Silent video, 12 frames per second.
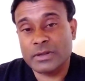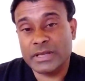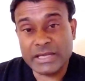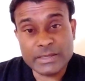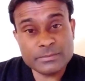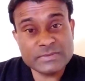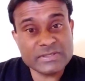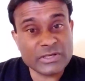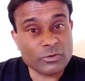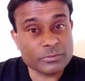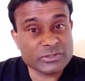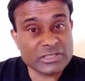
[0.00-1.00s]
aims
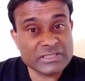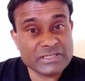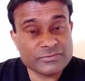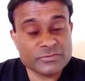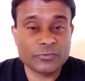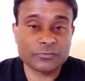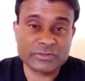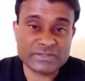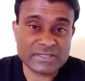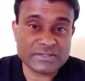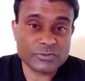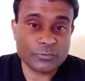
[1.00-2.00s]
and objectives, we have
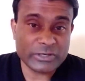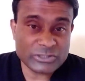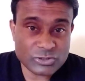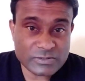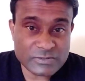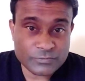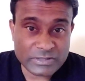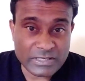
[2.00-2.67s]
research questions